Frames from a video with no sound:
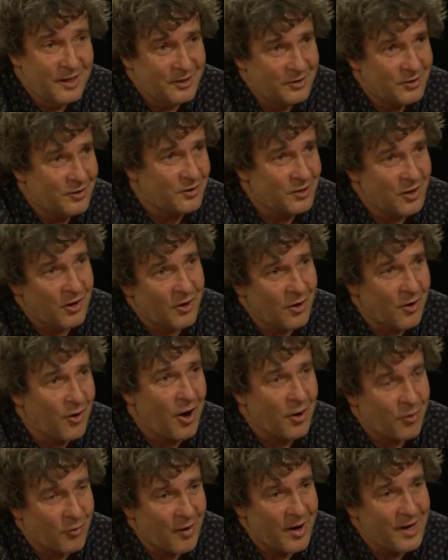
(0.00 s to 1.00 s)
So there's
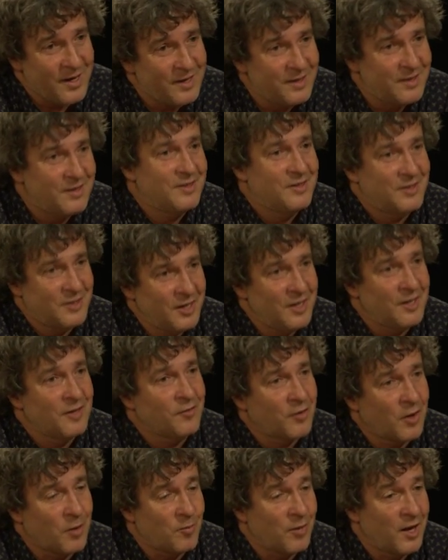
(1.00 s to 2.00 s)
a great deal
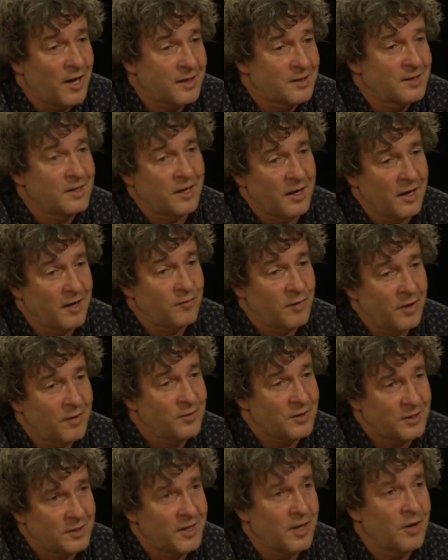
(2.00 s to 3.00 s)
of complexity. And in
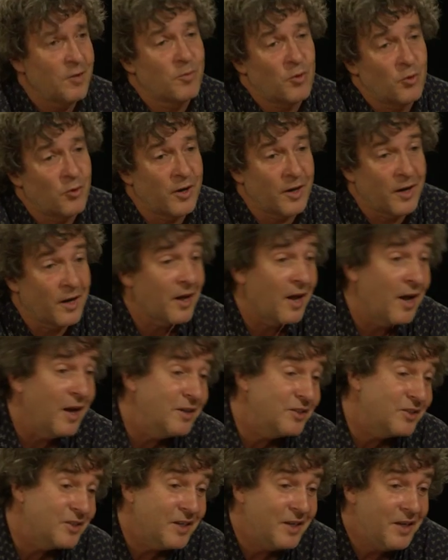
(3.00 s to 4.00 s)
the Singaporean
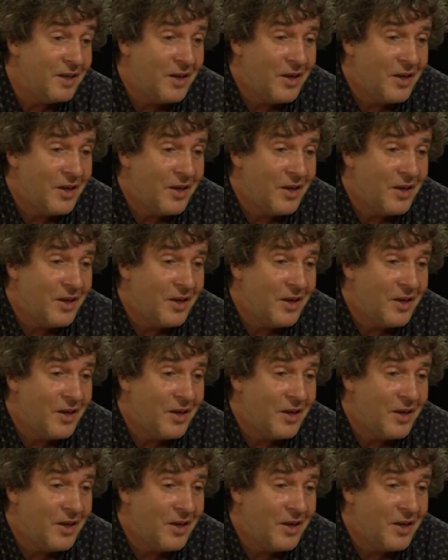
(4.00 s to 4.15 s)
case,